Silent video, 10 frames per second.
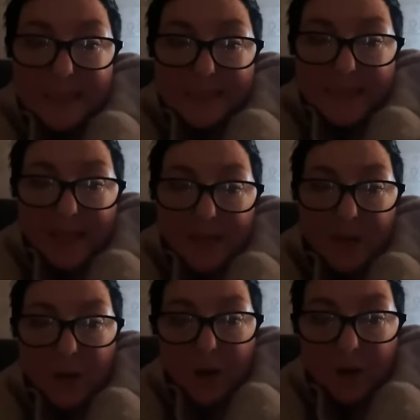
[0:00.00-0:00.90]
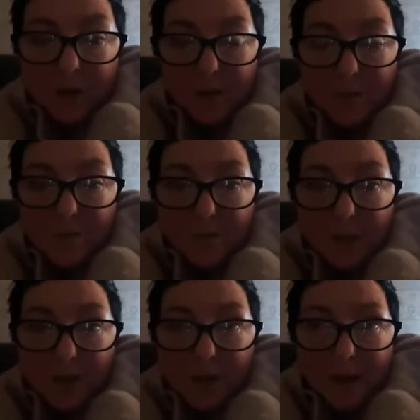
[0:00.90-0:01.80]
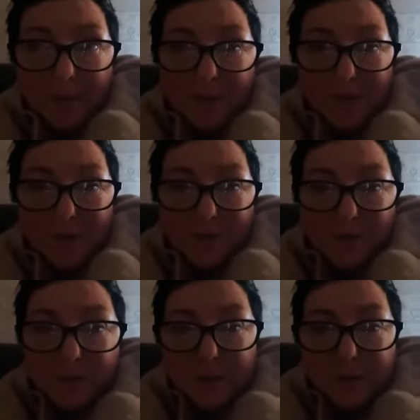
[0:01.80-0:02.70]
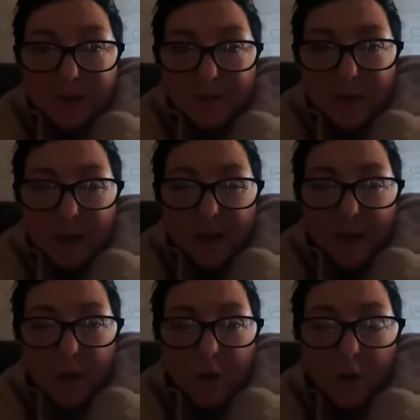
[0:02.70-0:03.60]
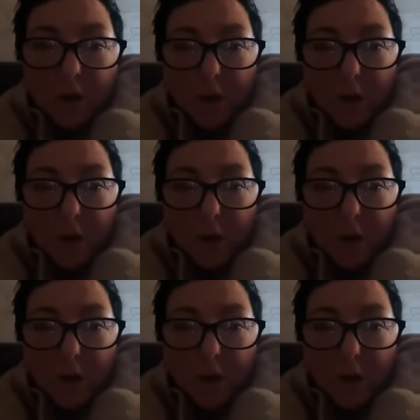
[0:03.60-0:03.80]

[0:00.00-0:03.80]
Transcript: Today I'm going to talk about how